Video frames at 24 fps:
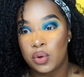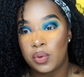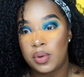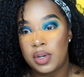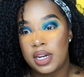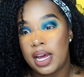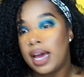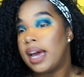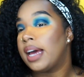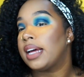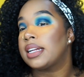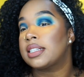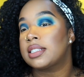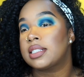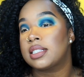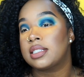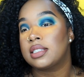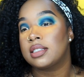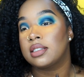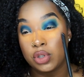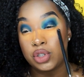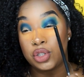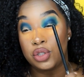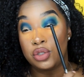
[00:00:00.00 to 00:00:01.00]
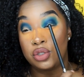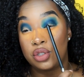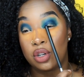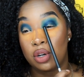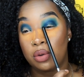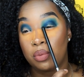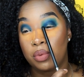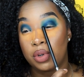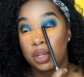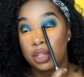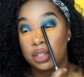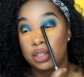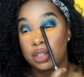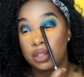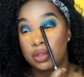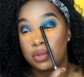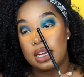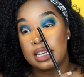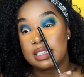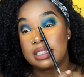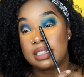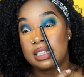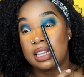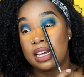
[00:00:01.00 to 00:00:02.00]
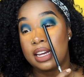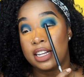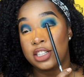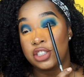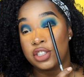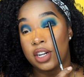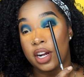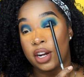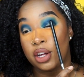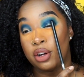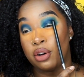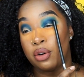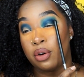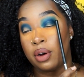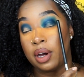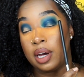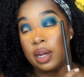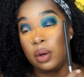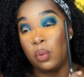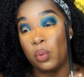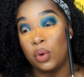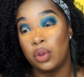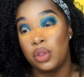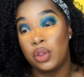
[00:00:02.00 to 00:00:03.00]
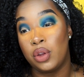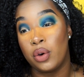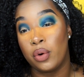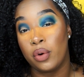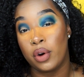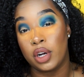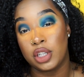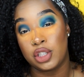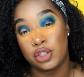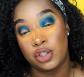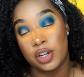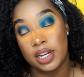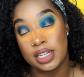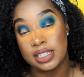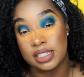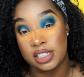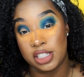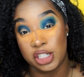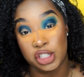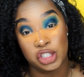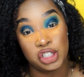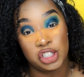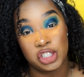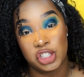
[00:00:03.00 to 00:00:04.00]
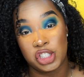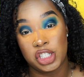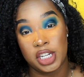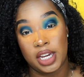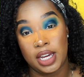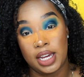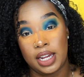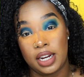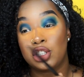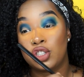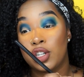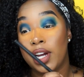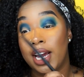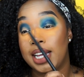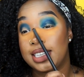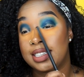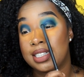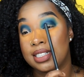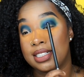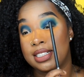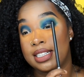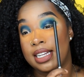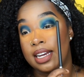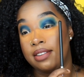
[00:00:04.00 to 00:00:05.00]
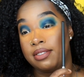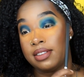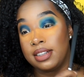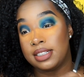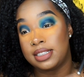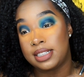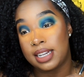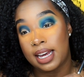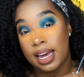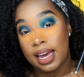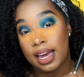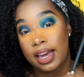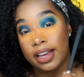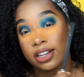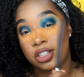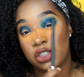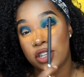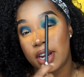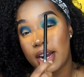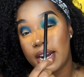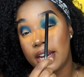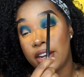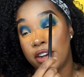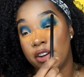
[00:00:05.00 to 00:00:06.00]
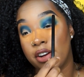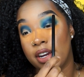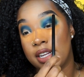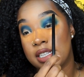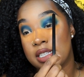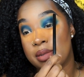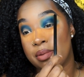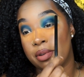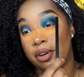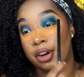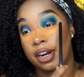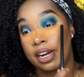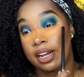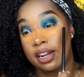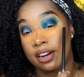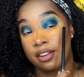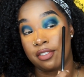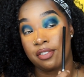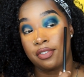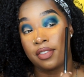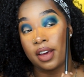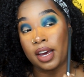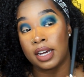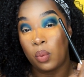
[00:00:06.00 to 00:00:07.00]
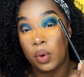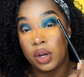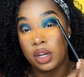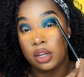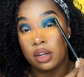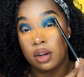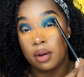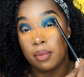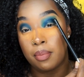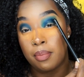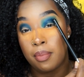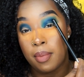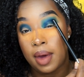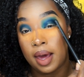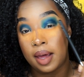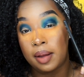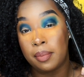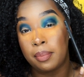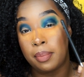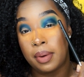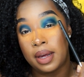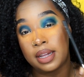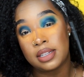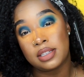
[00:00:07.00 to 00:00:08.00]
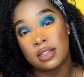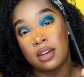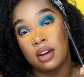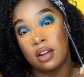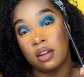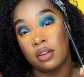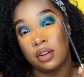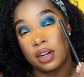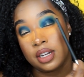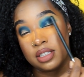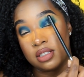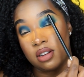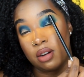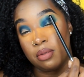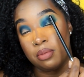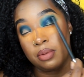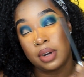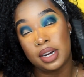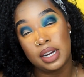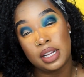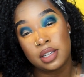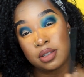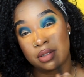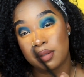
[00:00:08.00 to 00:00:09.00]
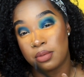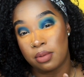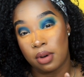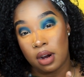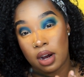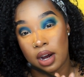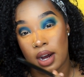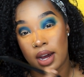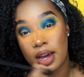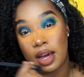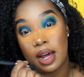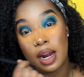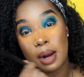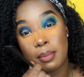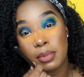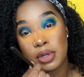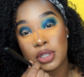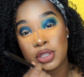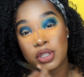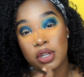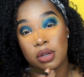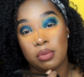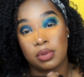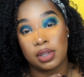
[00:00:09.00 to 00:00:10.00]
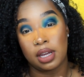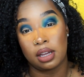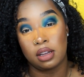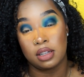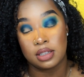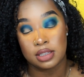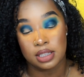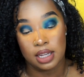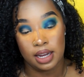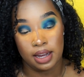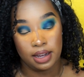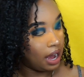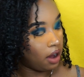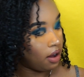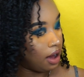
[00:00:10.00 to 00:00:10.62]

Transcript: So next, what you don't want to do is then try to go in with your transition shade, trying to save the day, try to create some gradient effect when your main base color is already too high. And I'm going to show you what that looks like.